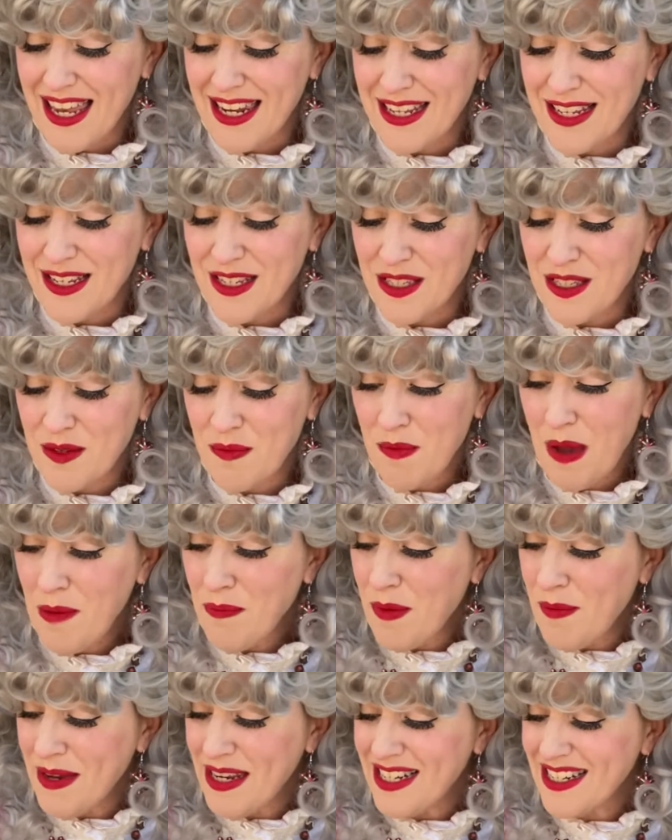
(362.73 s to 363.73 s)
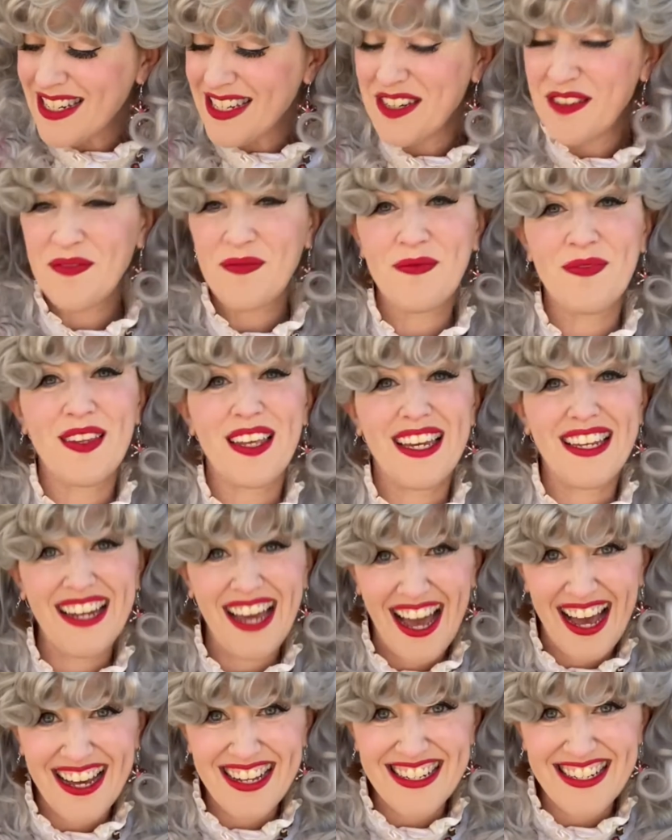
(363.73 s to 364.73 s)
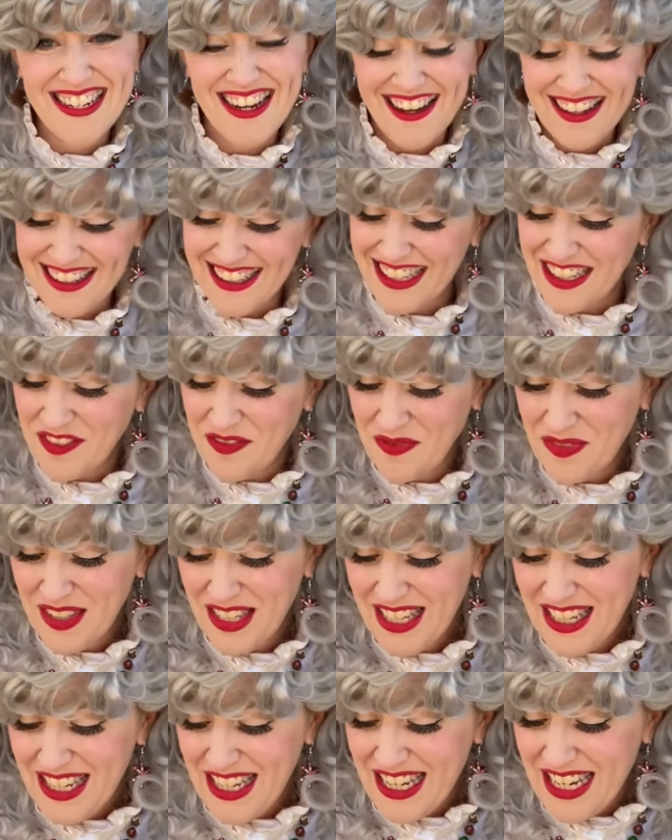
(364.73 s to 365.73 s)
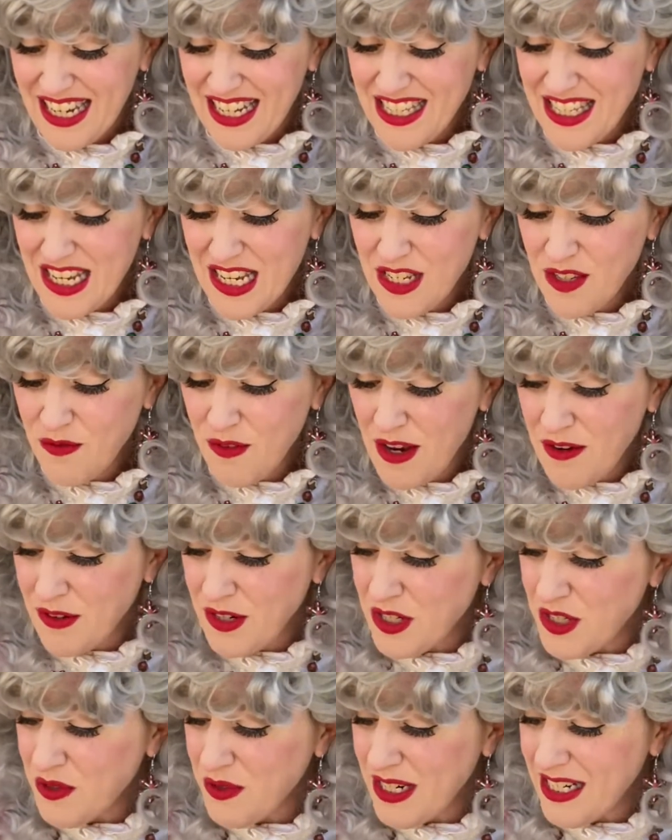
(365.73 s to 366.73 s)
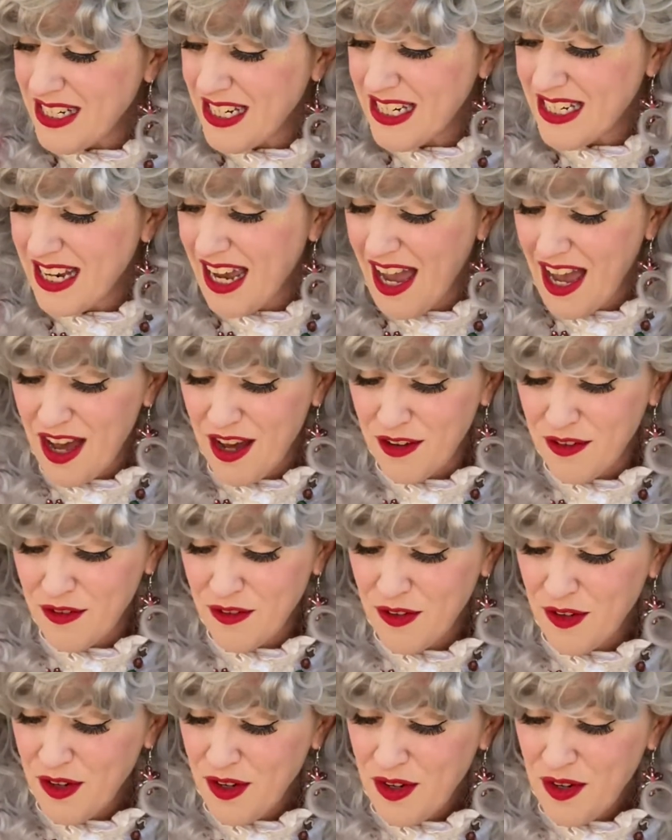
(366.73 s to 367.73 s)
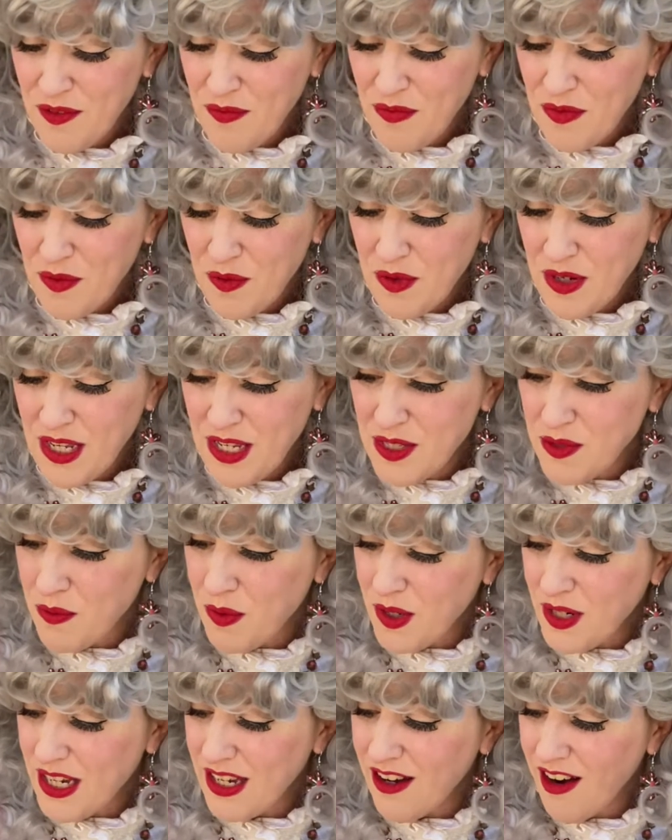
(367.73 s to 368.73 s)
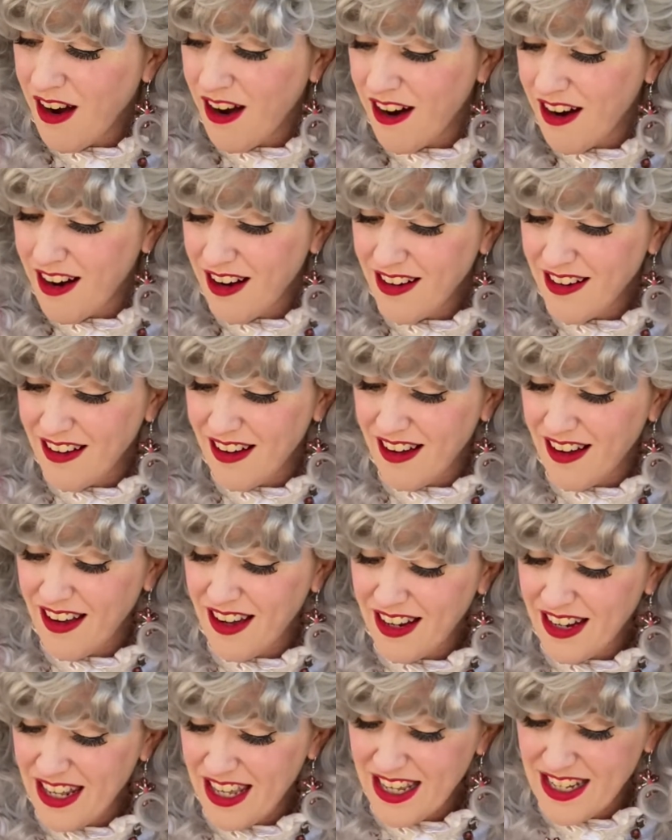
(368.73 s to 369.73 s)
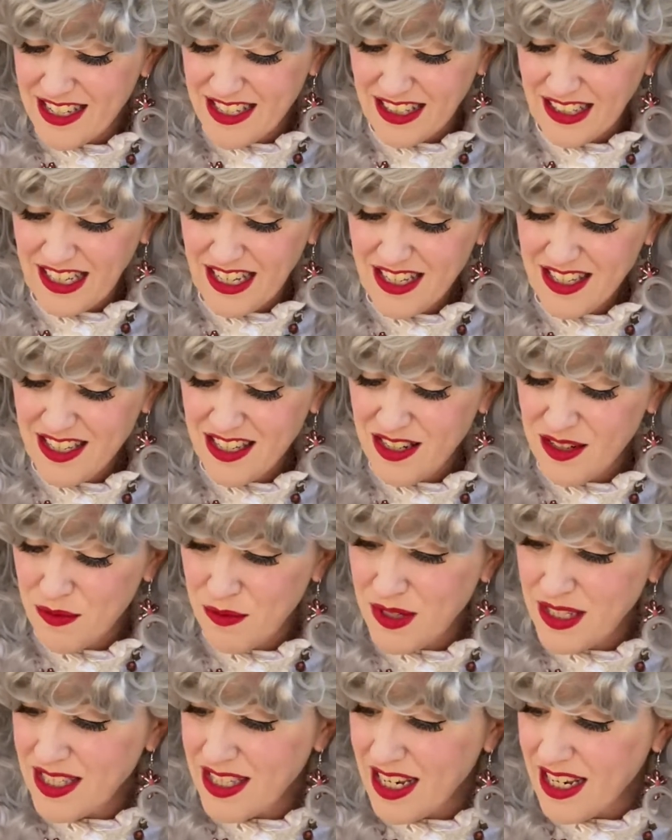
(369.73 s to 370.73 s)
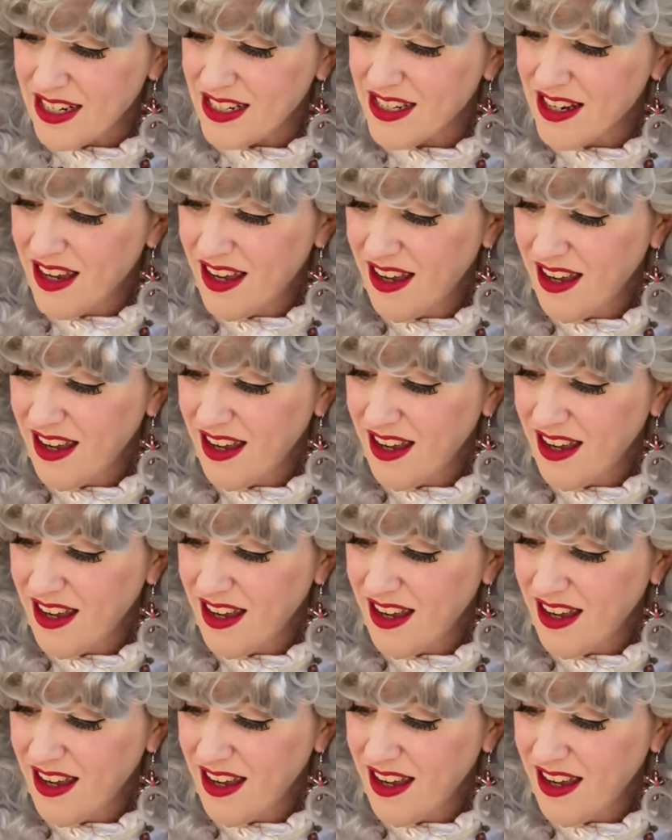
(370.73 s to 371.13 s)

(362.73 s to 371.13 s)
is peppermint and hot chocolate. It's his favorite treat to have when he's working hard on his list with Santa,